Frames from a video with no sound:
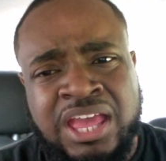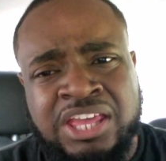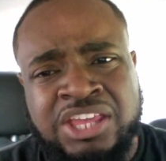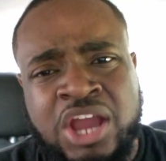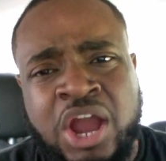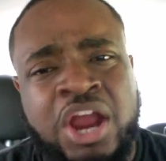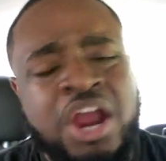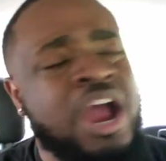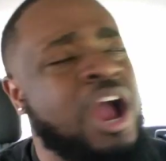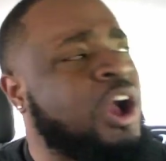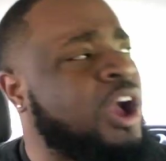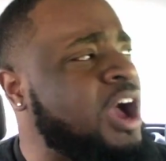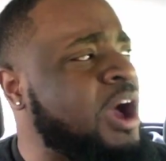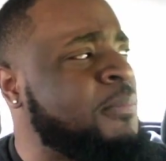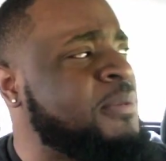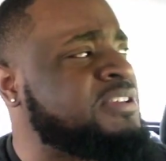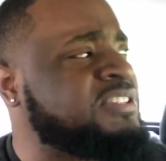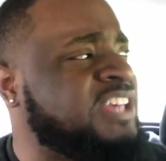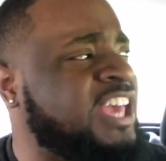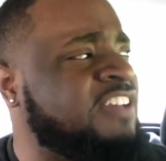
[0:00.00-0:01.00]
Your
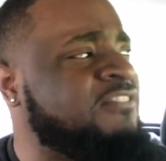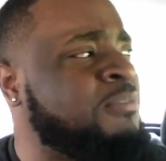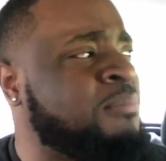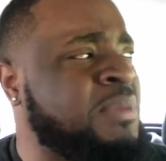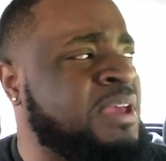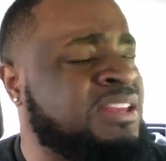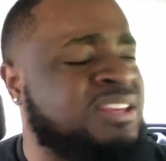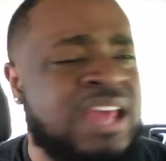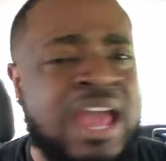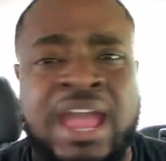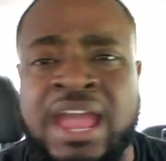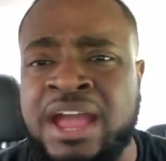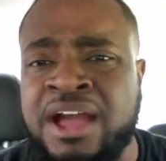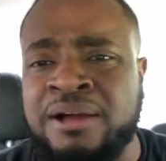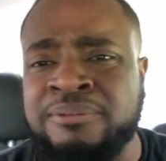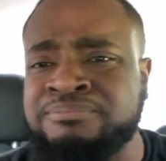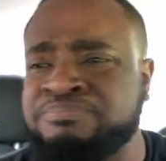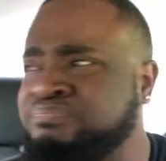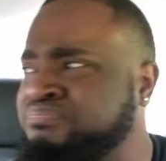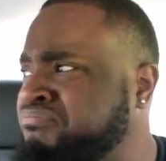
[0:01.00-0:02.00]
haircut was giving me
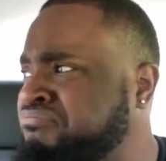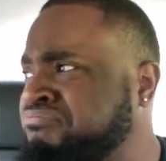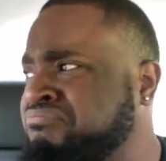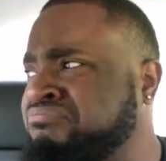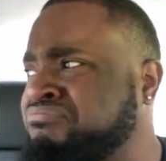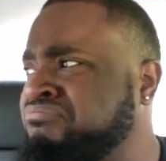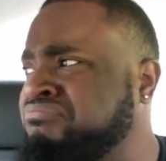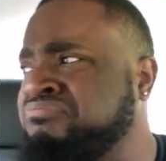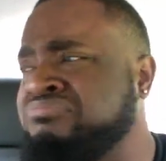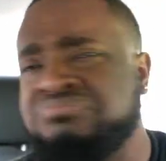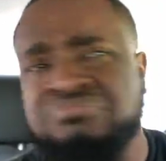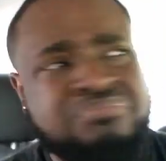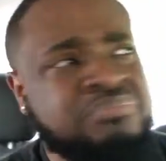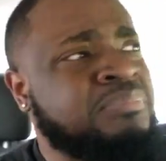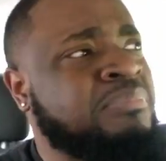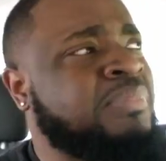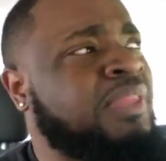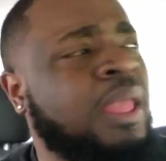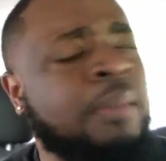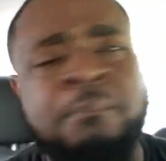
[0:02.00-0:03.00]
damn
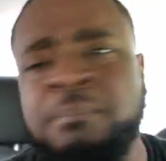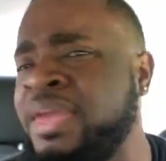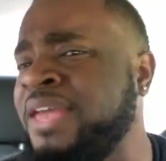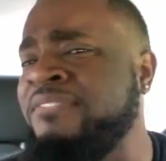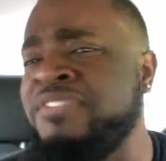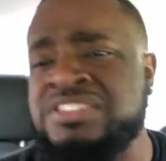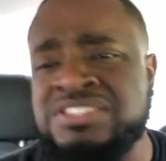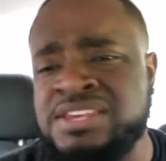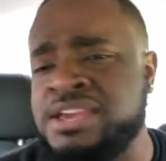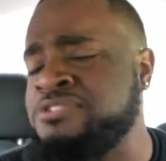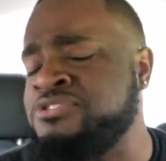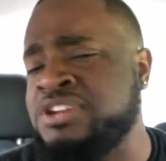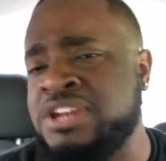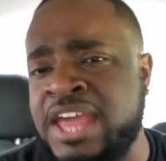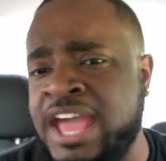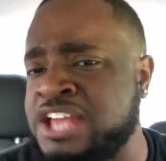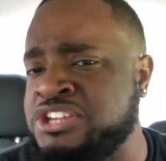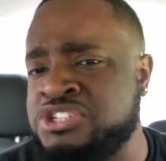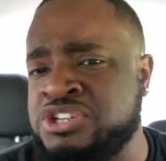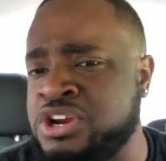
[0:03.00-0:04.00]
Memphis
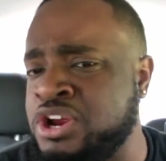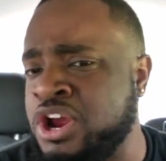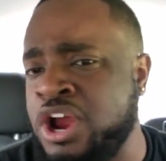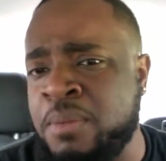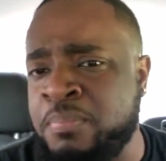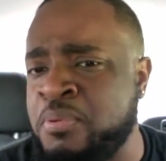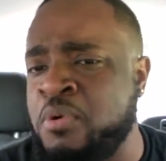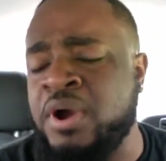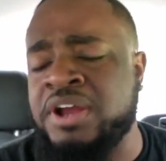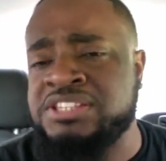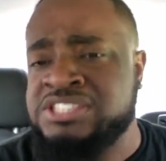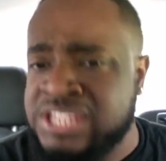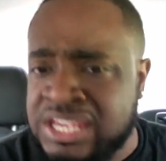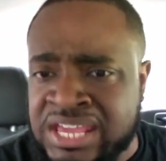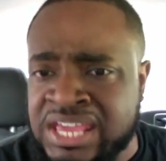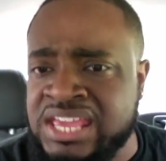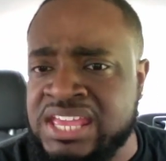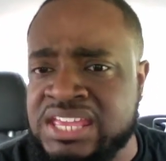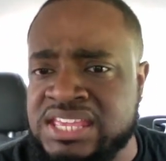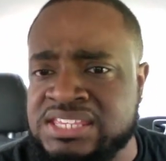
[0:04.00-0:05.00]
International Airport
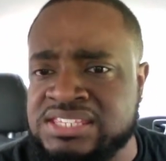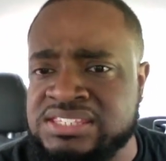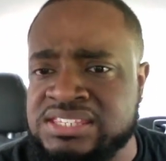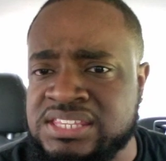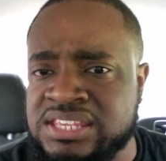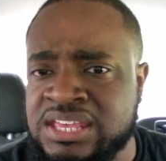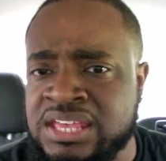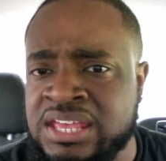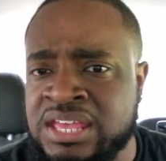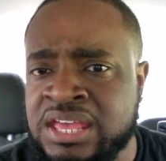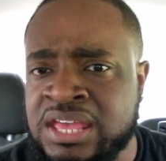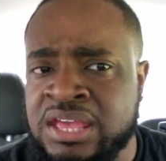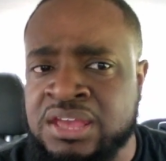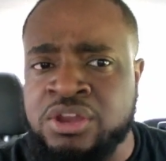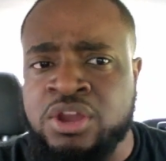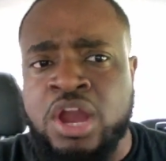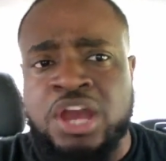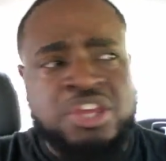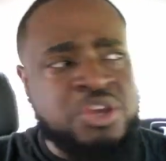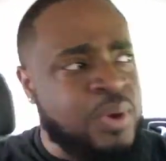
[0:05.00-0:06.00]
tees.
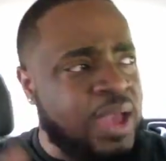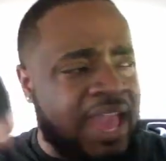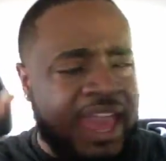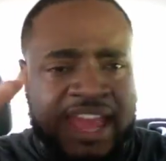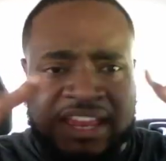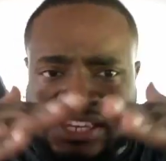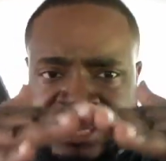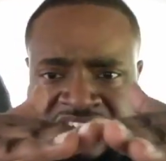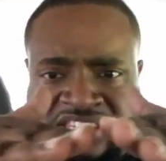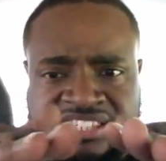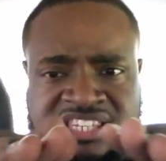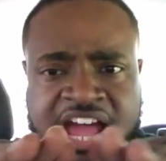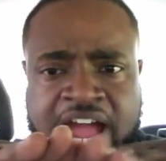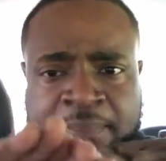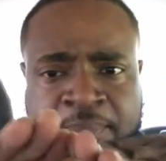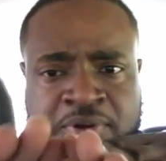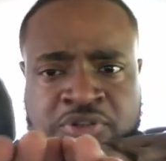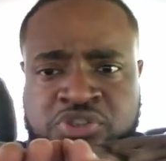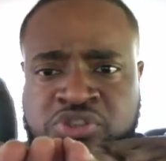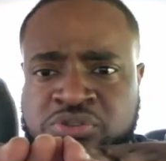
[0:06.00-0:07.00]
Girl, you had this
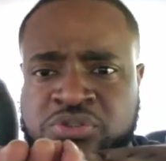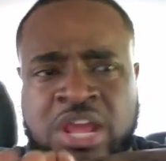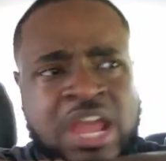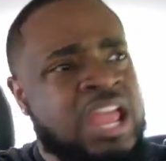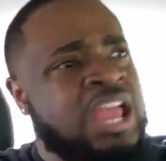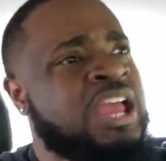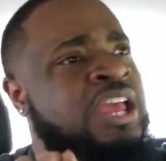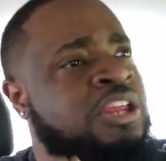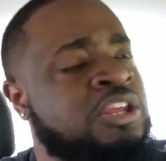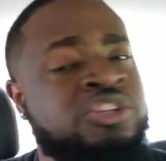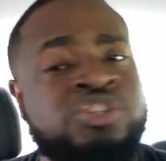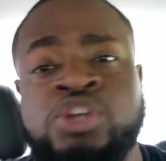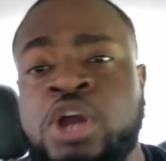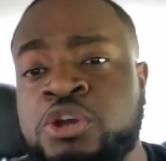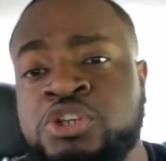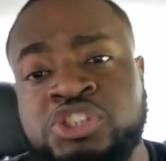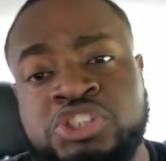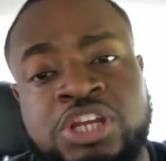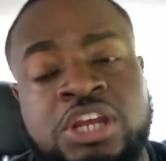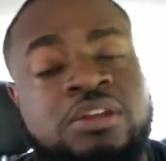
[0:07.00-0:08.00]
type of
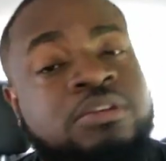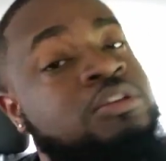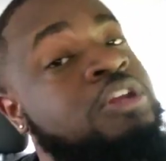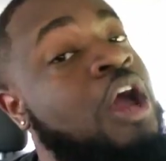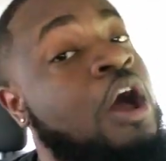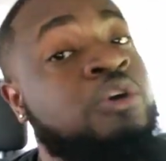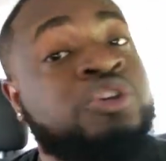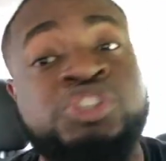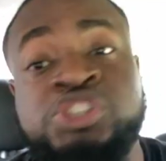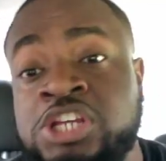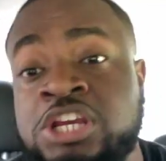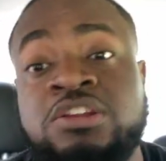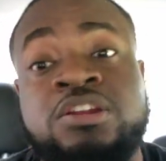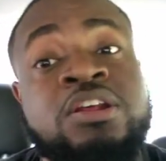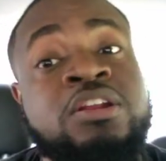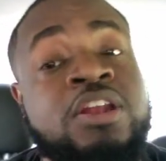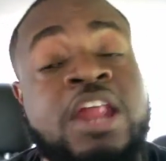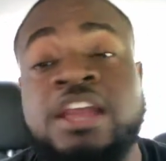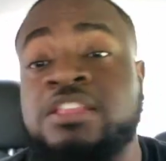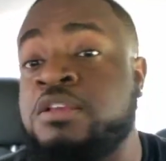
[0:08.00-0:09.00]
your shit. Your shit
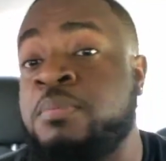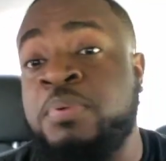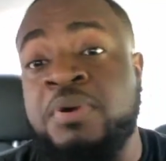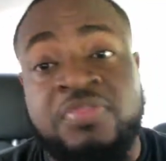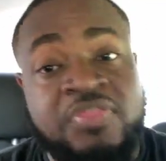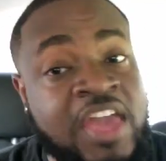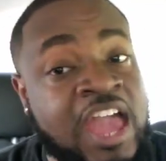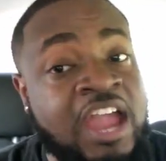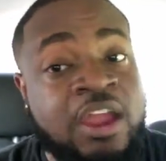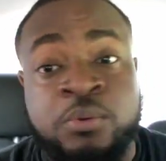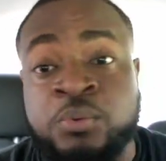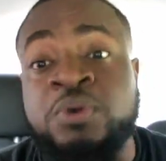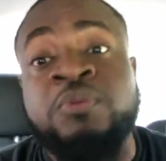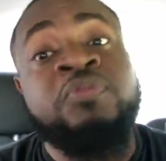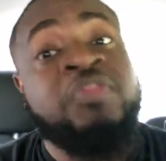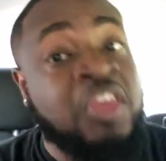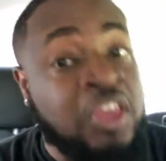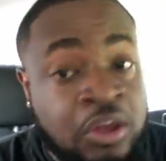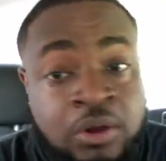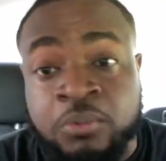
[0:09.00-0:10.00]
looked like the
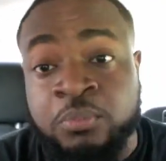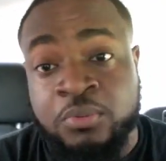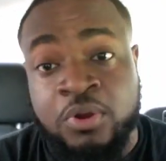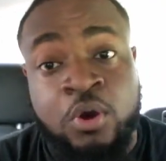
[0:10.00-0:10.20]
Pythagorean theorem.